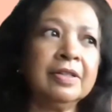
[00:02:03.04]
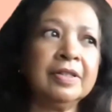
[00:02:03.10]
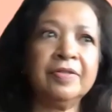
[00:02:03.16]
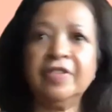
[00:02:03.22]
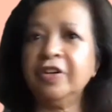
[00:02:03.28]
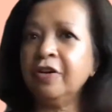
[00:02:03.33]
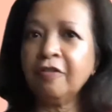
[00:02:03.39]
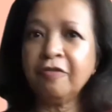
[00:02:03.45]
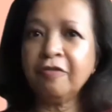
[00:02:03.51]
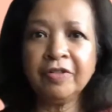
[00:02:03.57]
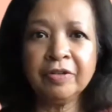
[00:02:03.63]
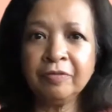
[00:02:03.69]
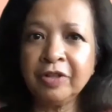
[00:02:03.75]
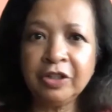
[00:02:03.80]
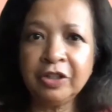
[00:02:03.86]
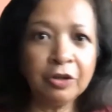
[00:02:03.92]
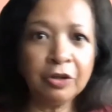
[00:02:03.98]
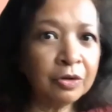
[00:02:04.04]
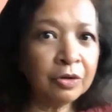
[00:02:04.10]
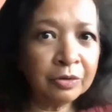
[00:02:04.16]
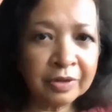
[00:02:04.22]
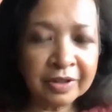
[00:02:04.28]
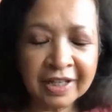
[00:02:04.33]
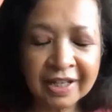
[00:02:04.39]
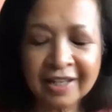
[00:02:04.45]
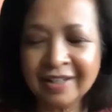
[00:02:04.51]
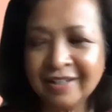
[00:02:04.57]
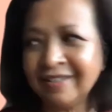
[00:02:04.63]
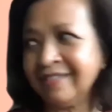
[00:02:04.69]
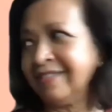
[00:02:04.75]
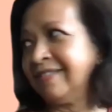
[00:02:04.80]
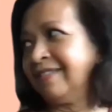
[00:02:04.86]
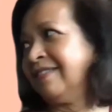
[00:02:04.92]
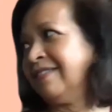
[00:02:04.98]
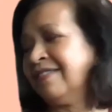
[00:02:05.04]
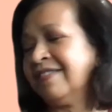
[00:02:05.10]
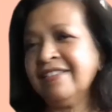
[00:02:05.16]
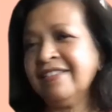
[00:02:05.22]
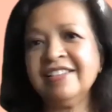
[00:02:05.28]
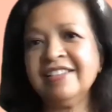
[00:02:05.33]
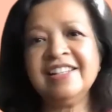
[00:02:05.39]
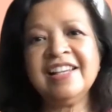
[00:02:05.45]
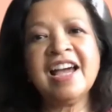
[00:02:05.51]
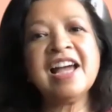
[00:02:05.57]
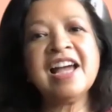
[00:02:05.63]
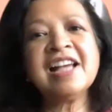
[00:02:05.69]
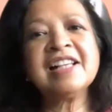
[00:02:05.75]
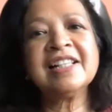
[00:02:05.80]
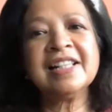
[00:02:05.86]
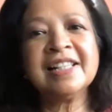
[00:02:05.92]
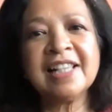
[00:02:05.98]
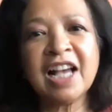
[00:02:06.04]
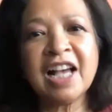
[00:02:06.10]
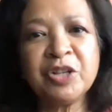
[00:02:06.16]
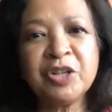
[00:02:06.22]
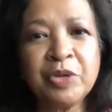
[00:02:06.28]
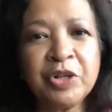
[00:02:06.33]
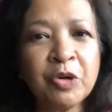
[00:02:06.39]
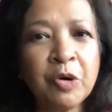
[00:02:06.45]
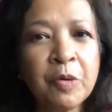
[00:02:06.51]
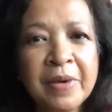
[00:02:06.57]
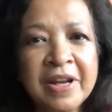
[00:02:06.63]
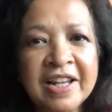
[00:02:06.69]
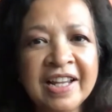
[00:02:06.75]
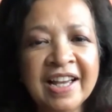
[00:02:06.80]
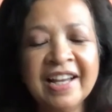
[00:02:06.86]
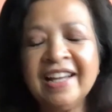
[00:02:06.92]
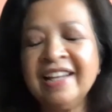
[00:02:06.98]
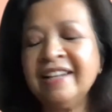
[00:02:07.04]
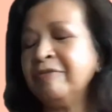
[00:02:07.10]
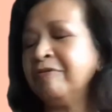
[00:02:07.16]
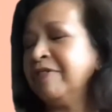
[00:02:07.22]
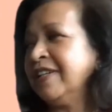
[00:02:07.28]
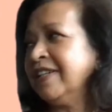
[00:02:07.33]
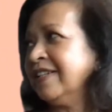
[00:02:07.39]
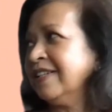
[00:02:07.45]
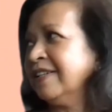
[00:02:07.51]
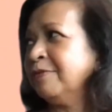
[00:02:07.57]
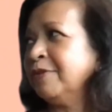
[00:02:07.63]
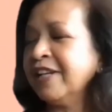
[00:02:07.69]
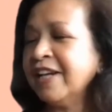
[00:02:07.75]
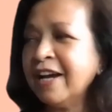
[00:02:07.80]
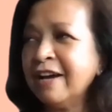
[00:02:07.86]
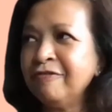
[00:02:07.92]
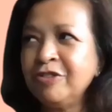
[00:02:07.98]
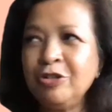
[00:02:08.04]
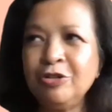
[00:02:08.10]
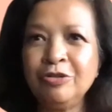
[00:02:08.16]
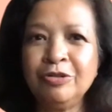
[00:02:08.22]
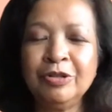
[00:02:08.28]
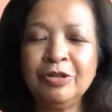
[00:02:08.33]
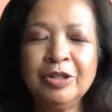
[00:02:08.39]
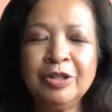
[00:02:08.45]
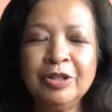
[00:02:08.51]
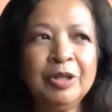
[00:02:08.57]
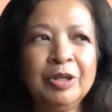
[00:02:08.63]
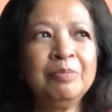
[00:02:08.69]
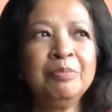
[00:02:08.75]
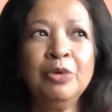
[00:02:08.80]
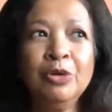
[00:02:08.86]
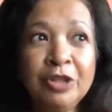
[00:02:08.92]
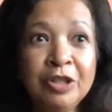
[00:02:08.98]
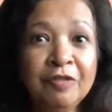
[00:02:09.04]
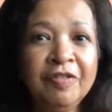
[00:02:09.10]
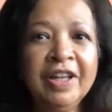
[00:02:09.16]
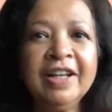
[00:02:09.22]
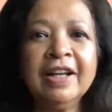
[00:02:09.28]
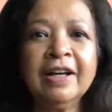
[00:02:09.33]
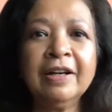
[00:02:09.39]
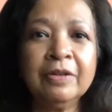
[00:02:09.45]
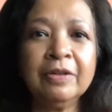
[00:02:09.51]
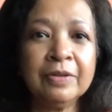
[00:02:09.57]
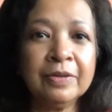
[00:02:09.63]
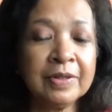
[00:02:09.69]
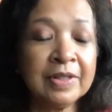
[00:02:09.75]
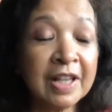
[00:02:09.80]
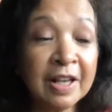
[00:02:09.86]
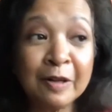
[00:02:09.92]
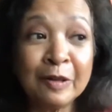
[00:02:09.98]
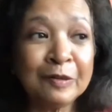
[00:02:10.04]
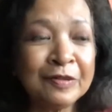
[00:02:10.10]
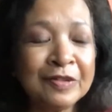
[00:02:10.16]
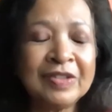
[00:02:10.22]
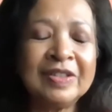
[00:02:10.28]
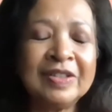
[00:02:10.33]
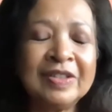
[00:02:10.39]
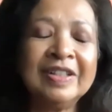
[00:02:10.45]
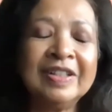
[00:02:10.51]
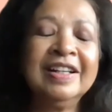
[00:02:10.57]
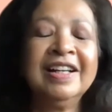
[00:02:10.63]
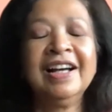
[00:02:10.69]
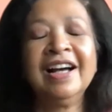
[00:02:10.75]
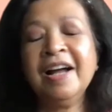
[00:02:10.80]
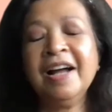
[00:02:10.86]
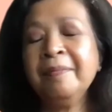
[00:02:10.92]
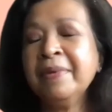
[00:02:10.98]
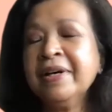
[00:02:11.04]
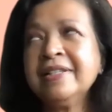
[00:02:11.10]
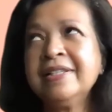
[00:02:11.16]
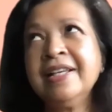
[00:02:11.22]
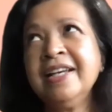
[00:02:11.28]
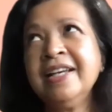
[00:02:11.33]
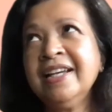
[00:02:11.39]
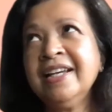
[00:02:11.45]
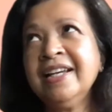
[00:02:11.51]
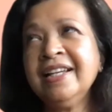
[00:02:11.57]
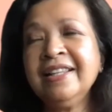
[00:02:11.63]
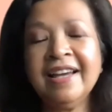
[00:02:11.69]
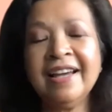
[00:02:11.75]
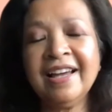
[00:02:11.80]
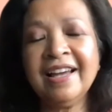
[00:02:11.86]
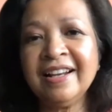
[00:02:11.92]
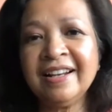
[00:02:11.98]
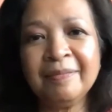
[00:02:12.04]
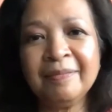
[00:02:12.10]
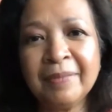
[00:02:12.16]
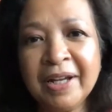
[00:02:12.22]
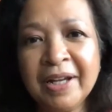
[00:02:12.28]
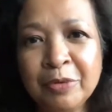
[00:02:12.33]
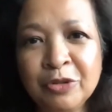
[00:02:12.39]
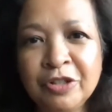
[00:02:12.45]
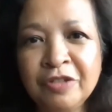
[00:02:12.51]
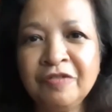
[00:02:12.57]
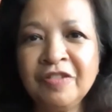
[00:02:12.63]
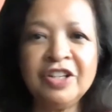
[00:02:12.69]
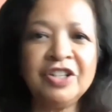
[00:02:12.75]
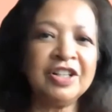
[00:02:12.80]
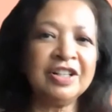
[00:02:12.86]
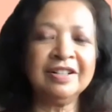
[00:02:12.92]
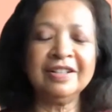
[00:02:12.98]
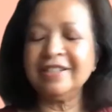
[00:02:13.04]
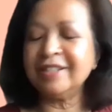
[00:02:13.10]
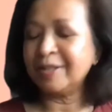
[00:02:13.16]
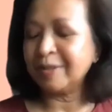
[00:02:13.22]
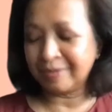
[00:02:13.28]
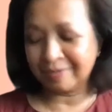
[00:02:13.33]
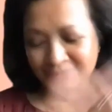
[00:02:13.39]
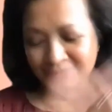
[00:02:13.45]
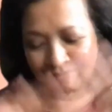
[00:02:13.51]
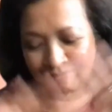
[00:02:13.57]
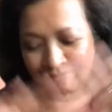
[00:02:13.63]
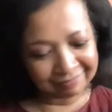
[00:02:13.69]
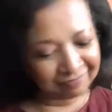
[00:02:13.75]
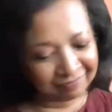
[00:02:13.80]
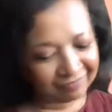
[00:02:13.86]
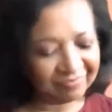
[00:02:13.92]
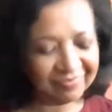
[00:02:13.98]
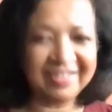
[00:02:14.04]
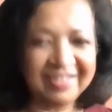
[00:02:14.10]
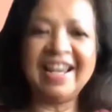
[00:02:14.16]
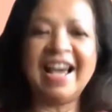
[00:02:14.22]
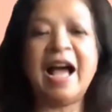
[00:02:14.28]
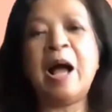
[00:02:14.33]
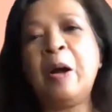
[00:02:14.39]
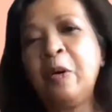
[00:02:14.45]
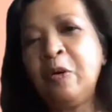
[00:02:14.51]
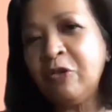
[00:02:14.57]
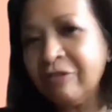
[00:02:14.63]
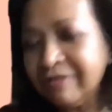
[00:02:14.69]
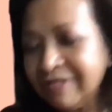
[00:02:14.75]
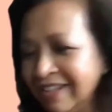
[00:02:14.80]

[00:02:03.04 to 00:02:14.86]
very often we don't get the exercise we normally get. We have to motivate ourselves. I must say, motivation is down.